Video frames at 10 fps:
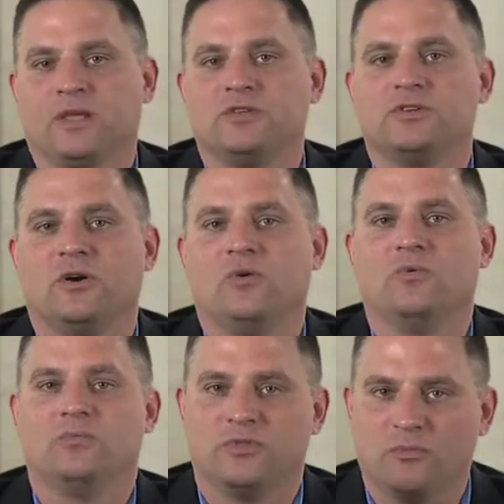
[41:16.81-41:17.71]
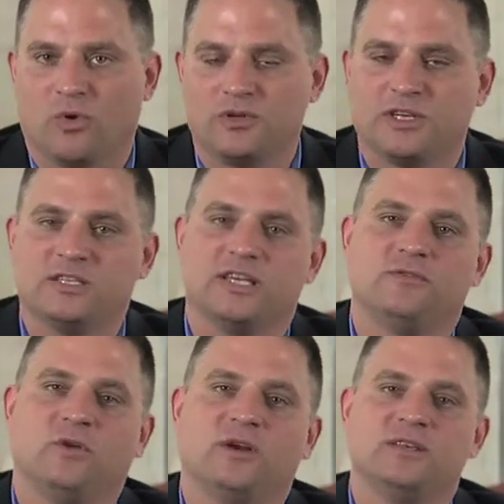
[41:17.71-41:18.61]
So the more
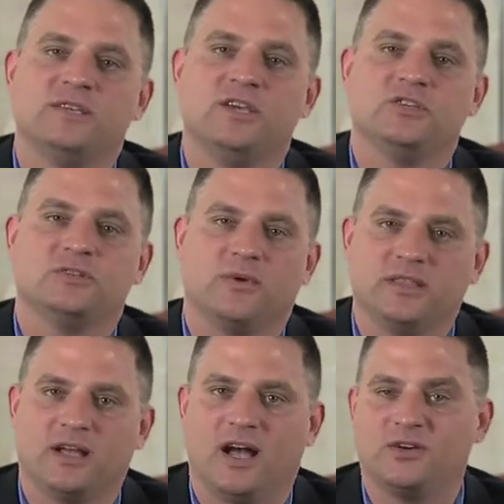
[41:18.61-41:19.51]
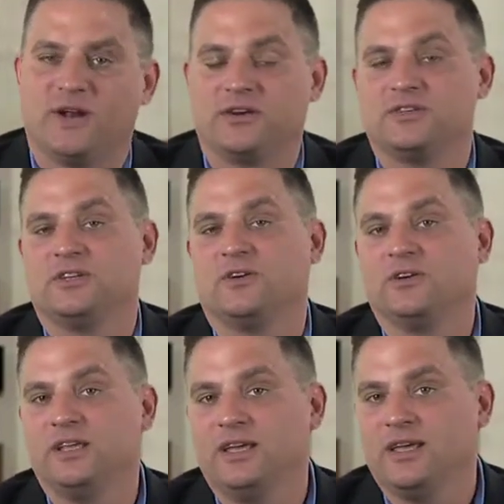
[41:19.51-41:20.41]
successful organizations bring the contractors in
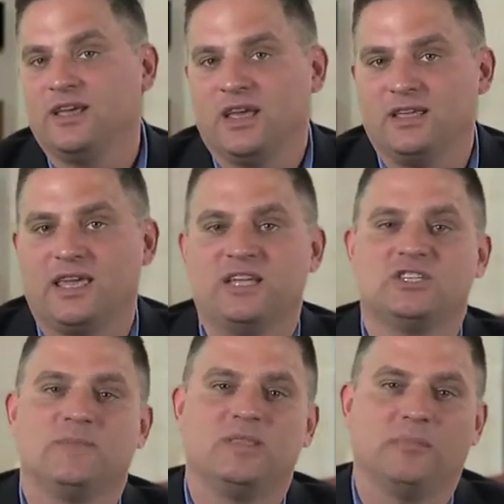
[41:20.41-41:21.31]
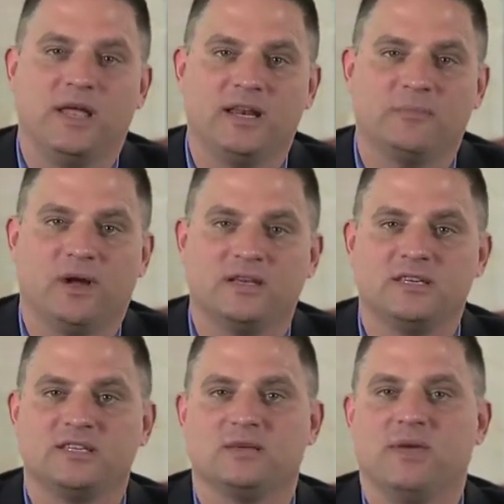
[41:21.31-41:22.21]
early, engage them in the planning
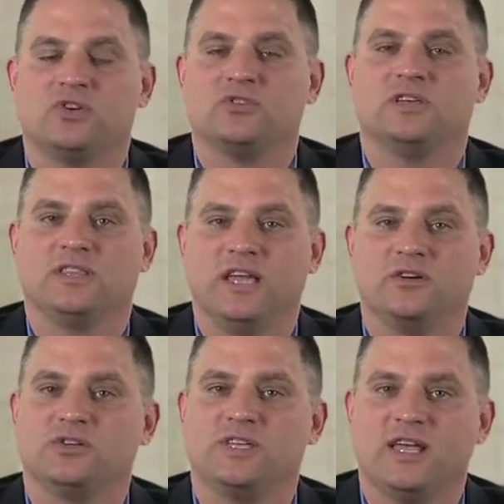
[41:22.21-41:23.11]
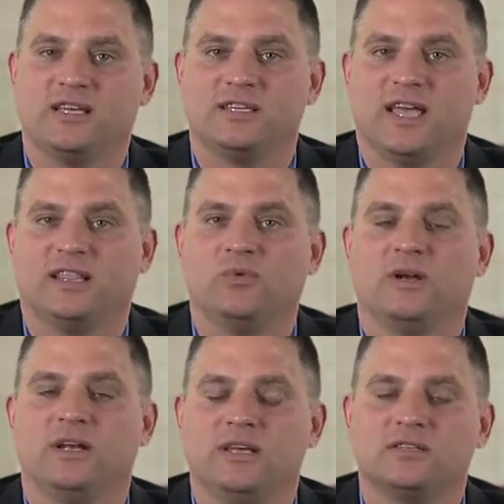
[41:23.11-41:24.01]
process, and make sure that they understand exactly what
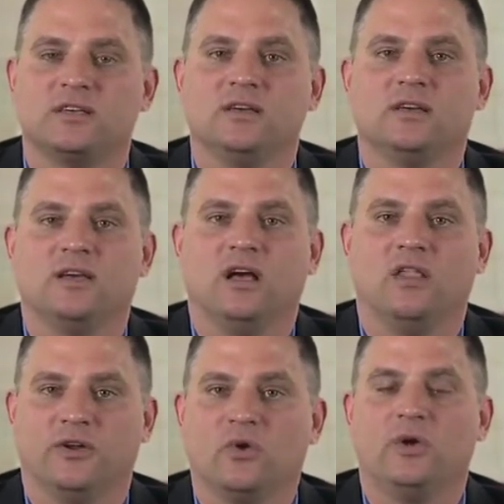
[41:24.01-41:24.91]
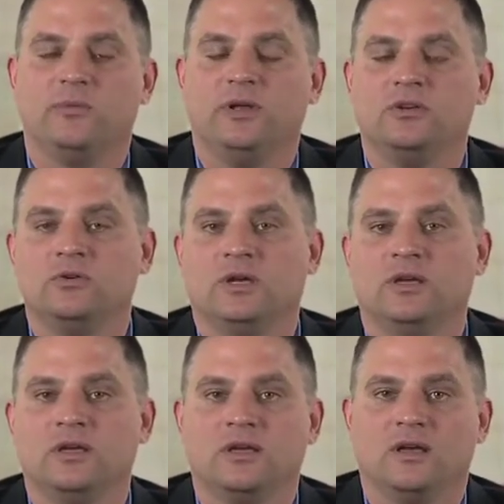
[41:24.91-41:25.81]
it is they're going to be doing